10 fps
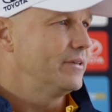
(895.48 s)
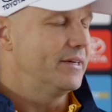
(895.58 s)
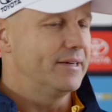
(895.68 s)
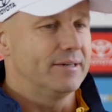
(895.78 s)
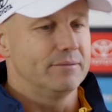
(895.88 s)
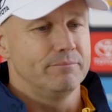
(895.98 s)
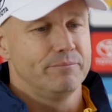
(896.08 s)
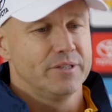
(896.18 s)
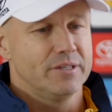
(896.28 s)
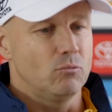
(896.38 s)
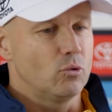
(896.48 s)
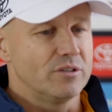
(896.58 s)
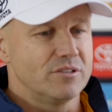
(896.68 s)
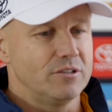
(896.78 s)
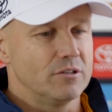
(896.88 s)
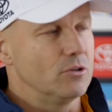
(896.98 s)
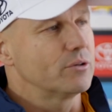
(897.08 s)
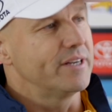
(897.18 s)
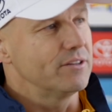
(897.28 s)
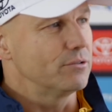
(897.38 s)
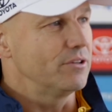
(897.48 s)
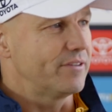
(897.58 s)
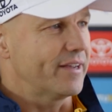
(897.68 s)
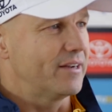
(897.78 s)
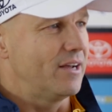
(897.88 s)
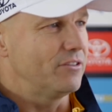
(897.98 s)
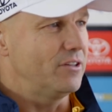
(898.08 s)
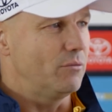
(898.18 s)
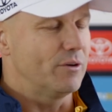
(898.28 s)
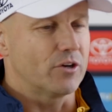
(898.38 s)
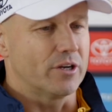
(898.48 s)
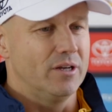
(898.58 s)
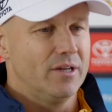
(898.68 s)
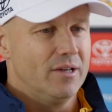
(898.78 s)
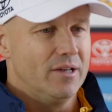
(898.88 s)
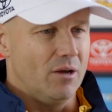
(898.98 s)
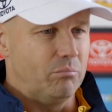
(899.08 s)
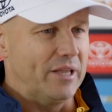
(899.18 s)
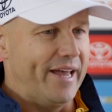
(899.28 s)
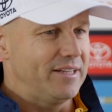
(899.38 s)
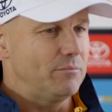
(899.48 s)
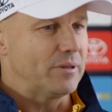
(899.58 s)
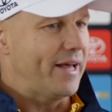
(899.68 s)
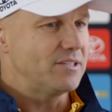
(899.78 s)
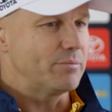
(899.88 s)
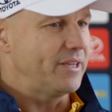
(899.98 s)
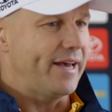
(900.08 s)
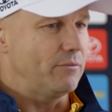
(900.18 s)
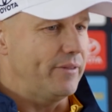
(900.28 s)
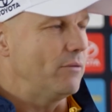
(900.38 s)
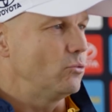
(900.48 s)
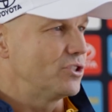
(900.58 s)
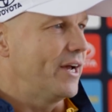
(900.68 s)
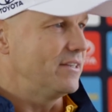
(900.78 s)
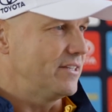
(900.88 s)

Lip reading: And we'll continue to look at it through the second half of the year. We've got a plan in place, but that will change.